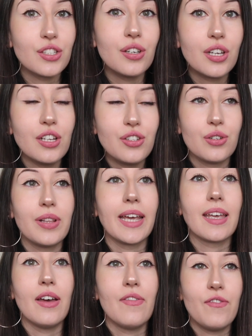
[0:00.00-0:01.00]
So you can do
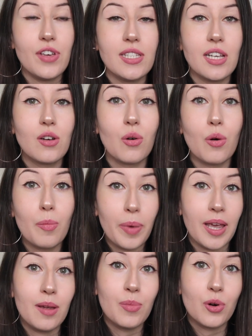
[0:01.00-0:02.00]
like a physical
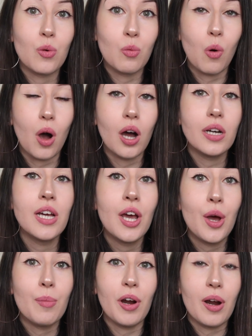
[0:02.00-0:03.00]
paper one,
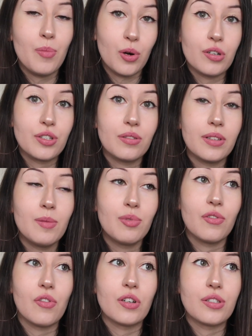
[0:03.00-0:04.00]
but I personally
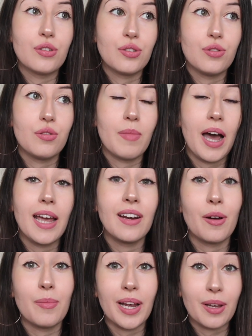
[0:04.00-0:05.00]
prefer to do mine
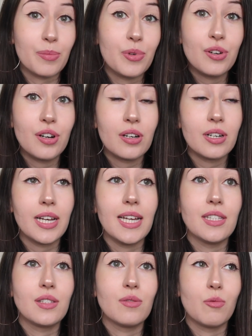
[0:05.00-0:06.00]
on my computer.
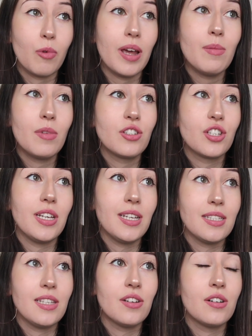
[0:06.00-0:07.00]
It's way much
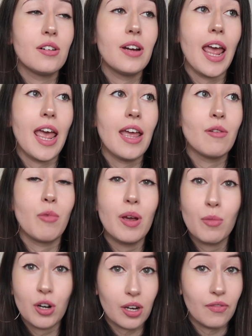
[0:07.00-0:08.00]
easier and way
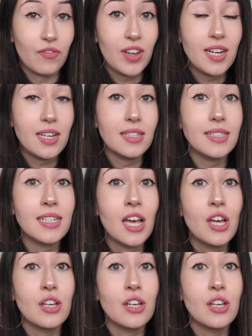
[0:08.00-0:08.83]
more convenient.